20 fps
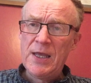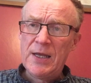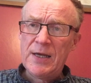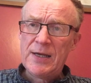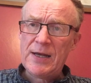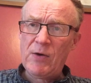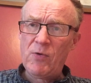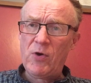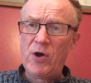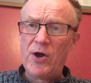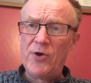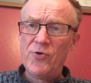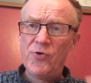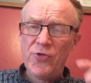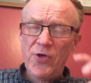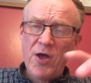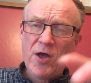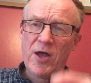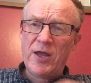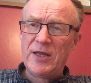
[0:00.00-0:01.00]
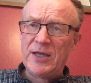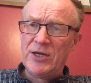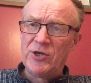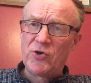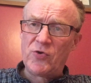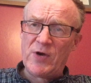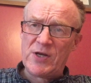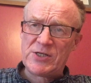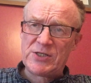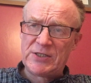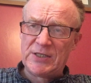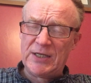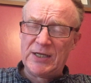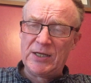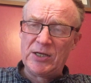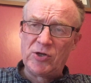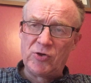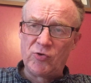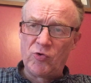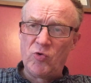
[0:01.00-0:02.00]
Now, another
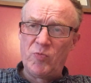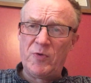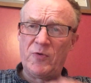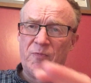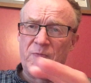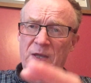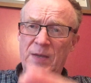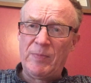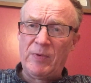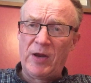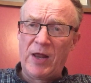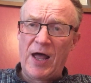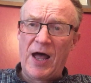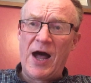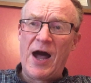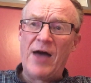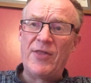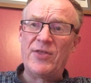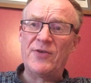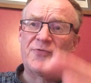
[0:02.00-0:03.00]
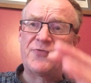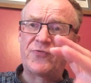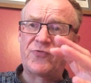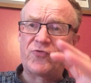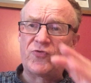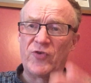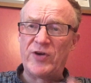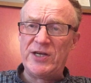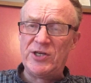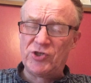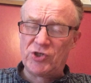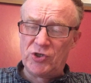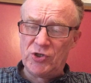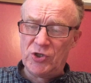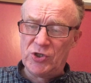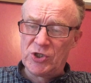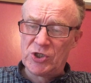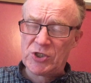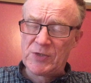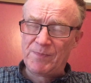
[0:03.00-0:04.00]
interesting group of people are the
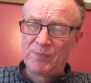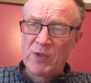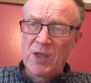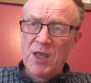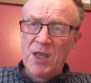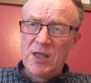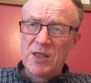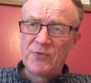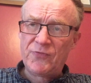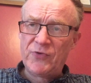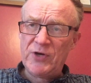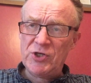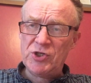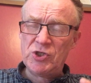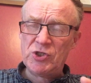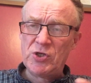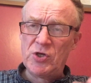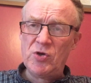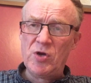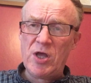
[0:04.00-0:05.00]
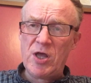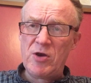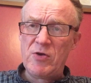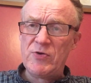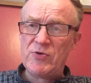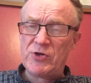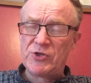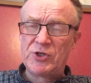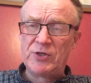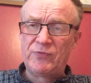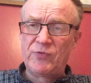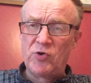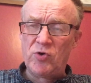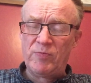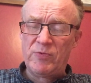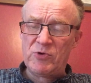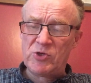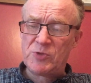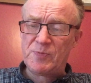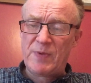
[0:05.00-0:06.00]
Frisians. The Frisians are interesting for a
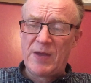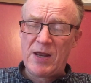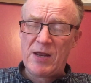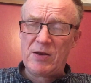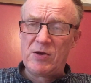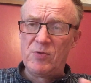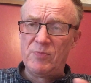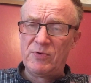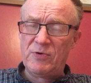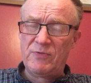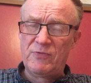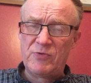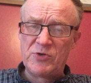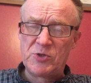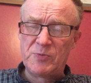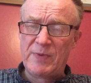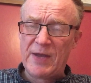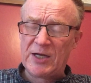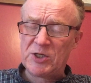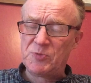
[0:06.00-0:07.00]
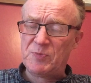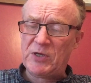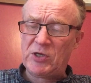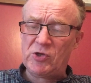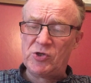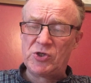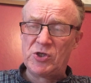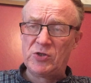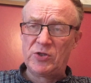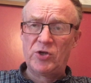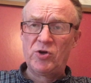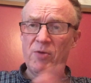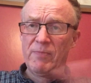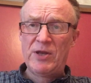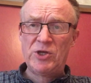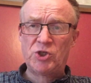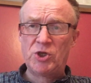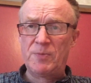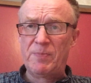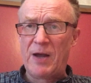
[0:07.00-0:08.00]
number of respects because they're not
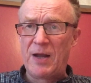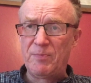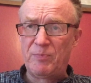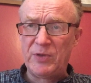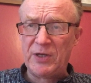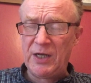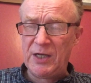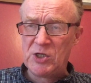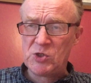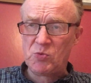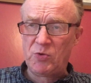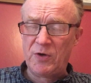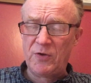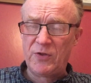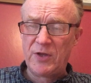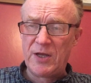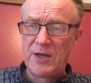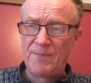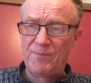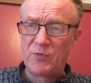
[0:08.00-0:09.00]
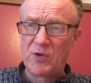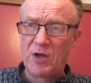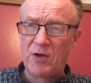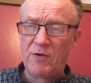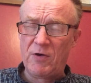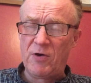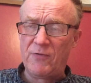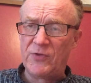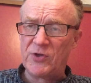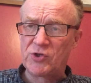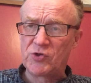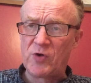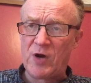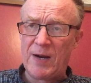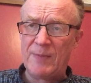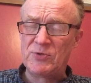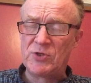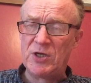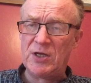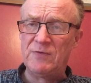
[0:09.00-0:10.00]
mentioned by Bede as one of the
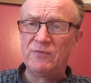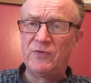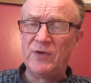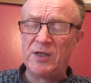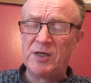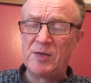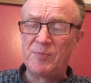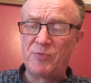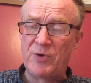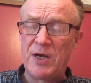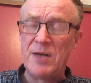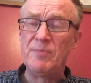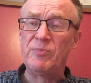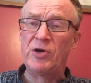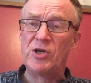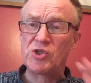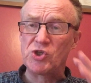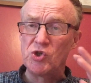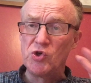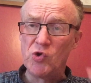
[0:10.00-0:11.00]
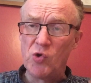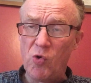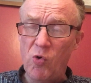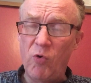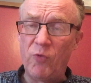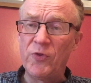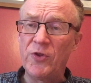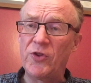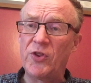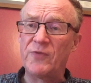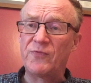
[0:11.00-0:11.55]
tribes that invaded Britain, but it's known that the